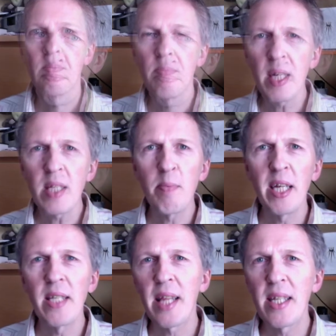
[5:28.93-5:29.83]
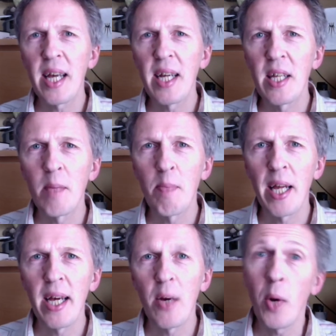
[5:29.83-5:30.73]
This means they say to the
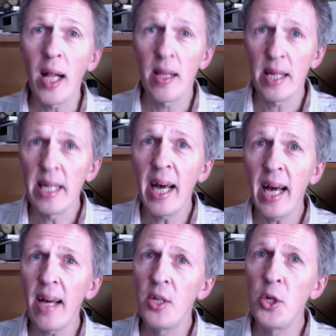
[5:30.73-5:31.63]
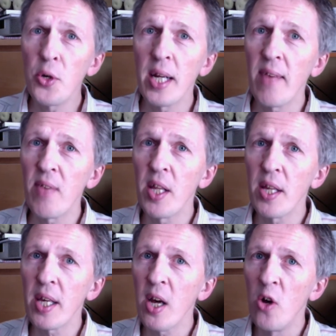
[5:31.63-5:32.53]
player, well, yeah, you can have another
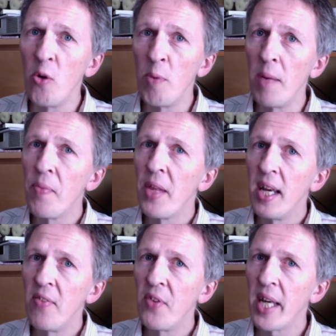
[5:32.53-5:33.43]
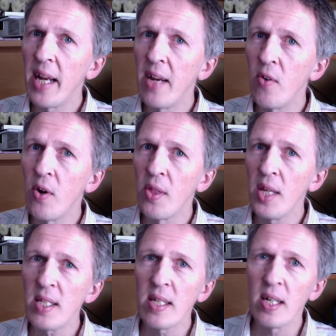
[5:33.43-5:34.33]
go, but if you get it wrong
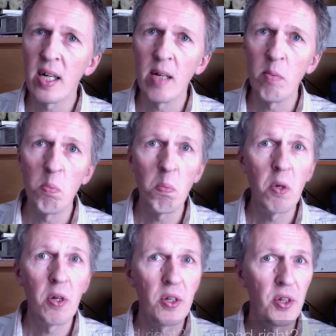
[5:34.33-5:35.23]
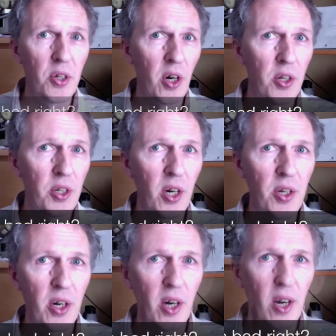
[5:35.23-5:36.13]
this time,
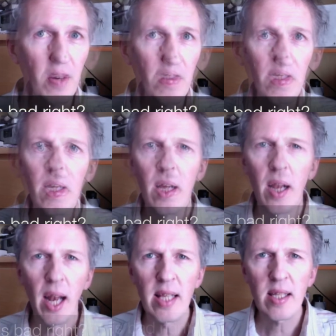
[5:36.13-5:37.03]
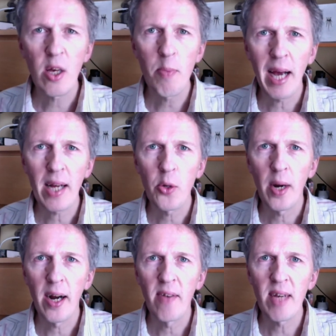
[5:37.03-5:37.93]
Let's go back to
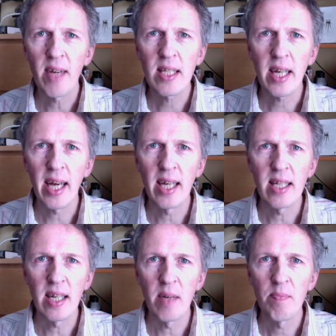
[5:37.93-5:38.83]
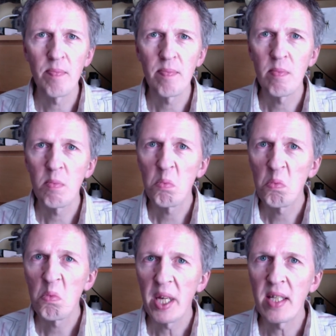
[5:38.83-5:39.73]
our investigator.
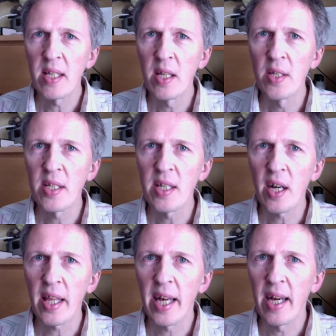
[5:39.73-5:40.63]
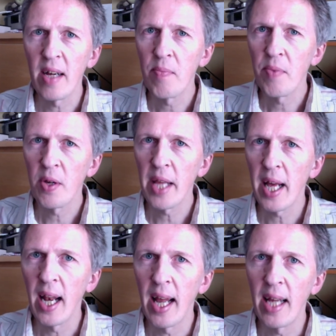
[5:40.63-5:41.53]
He's still stuck there on that
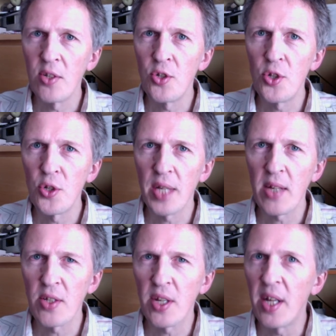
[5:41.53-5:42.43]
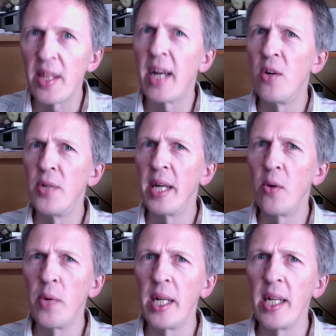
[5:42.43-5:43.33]
ledge just outside that hotel
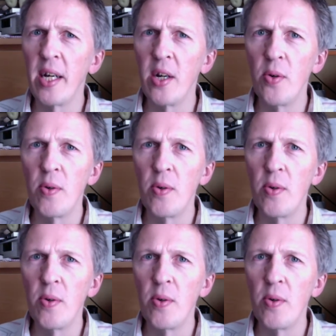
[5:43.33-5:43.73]
window.